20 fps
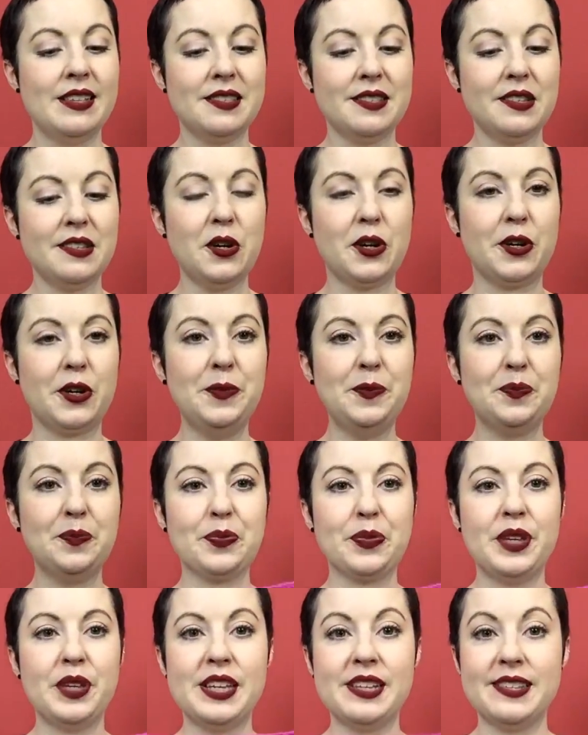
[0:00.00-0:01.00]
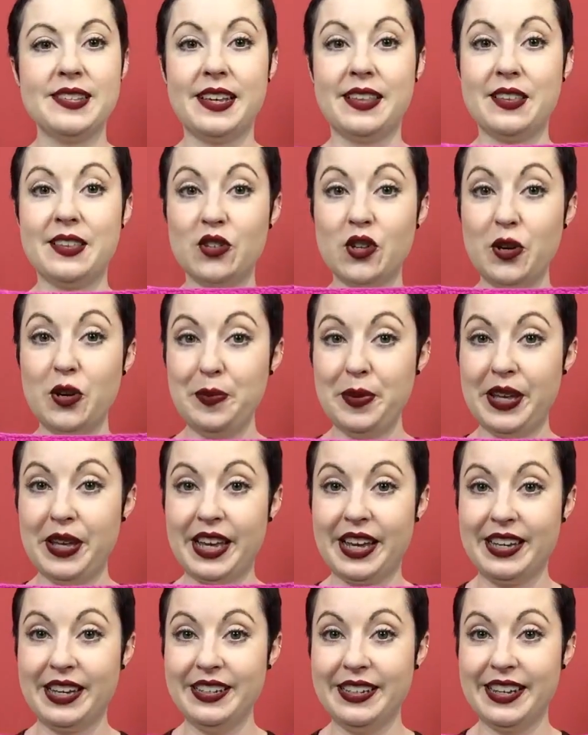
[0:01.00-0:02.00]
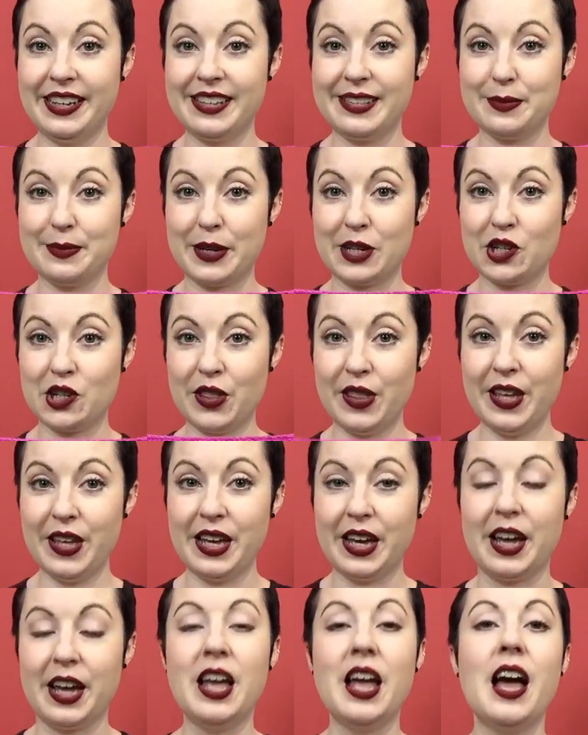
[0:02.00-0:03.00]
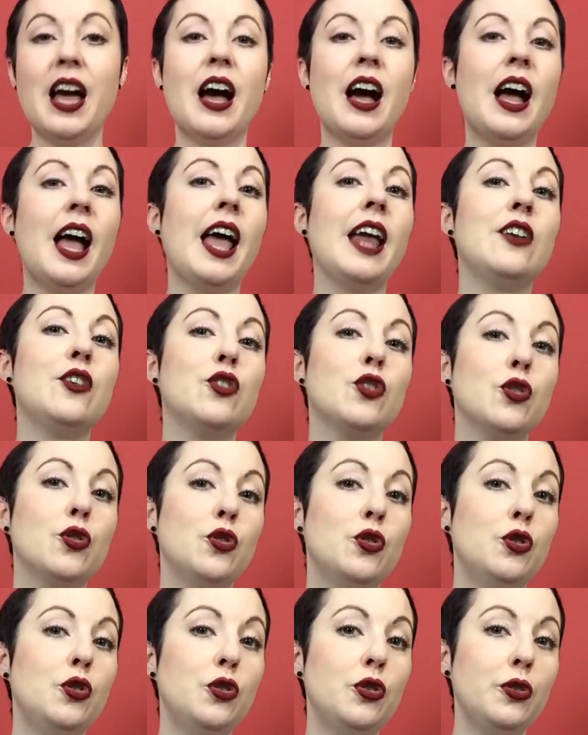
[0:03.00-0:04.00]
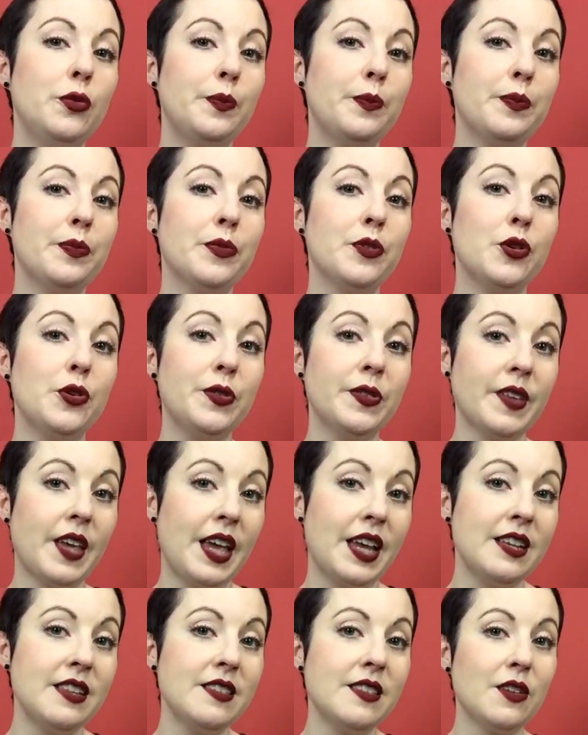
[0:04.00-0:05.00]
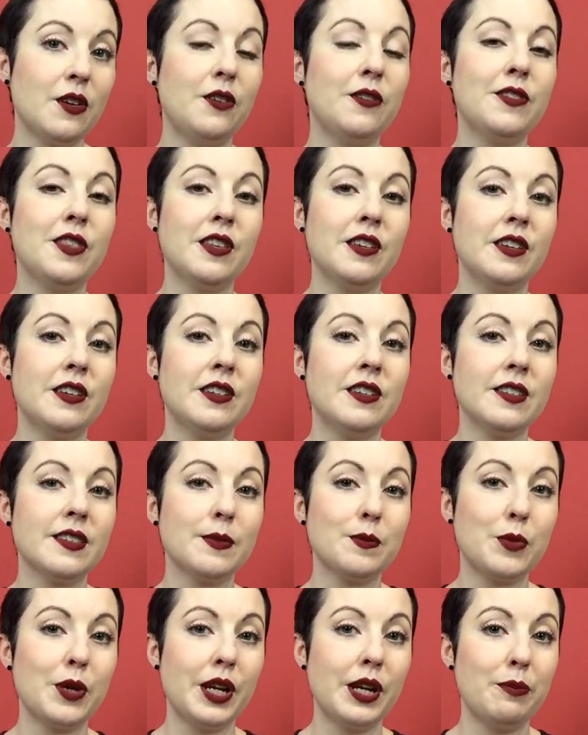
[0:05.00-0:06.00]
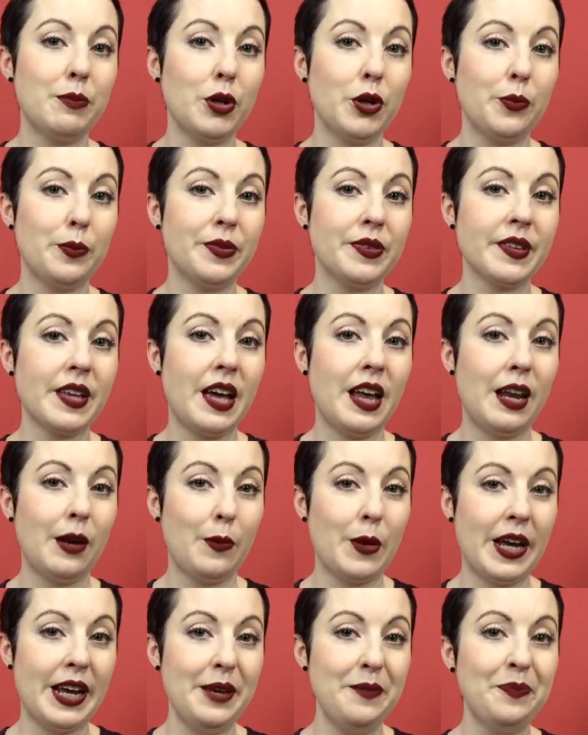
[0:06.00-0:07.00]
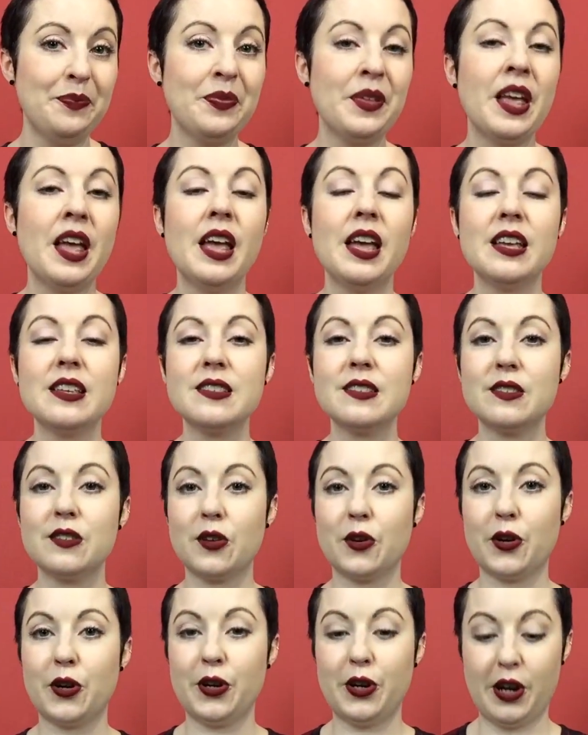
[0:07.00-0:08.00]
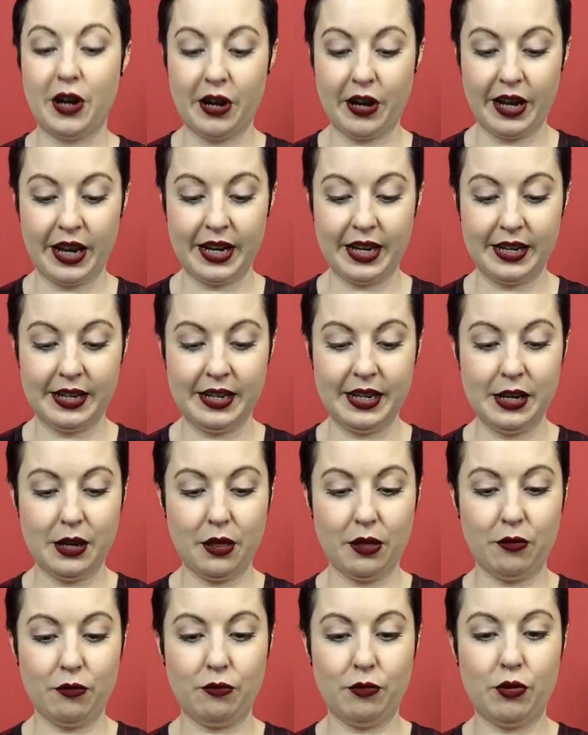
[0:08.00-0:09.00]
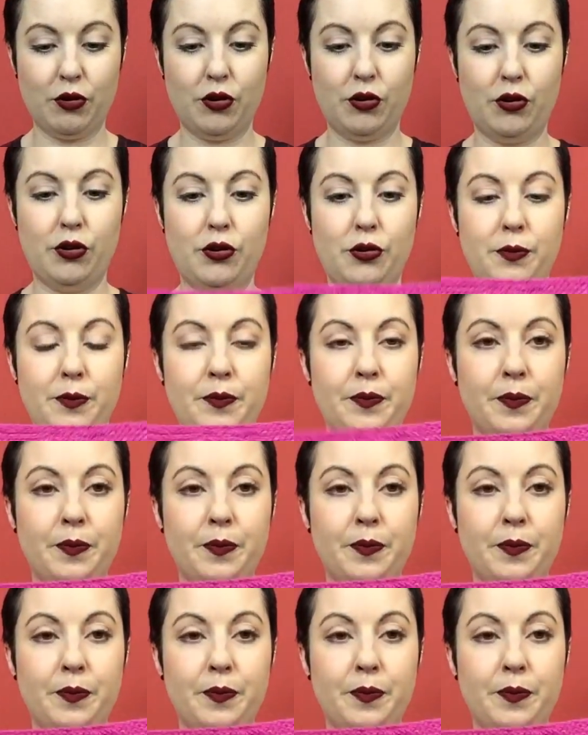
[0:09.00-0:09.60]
So you can see at the top here, it's much thicker. I had two skeins of the Spring Blooms colourway. So I knit through,